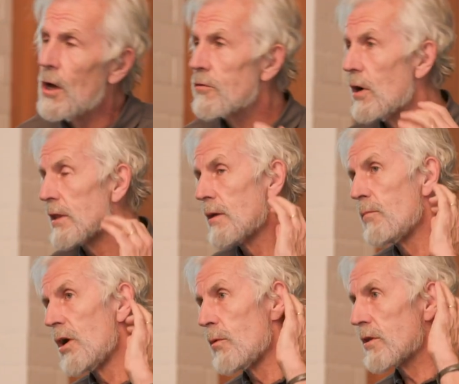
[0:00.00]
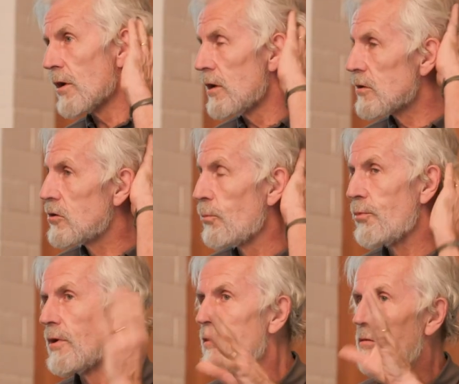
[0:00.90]
So at the moment, our
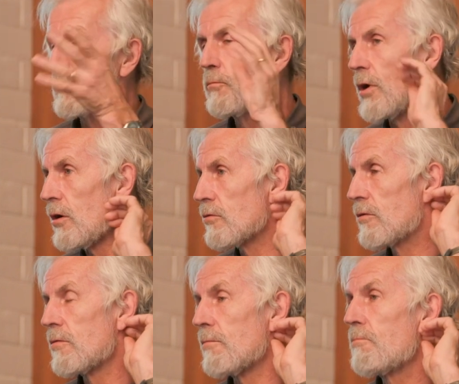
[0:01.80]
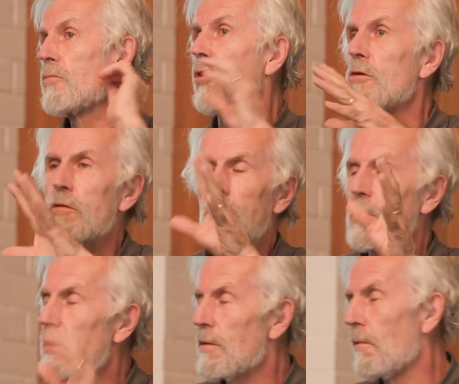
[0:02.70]
group, it's about
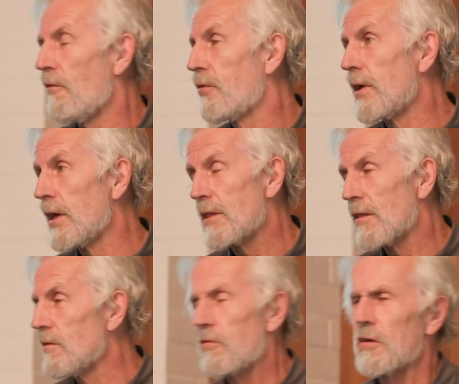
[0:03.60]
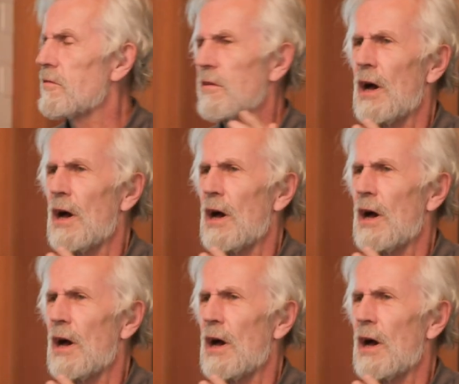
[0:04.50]
30 affiliated researchers.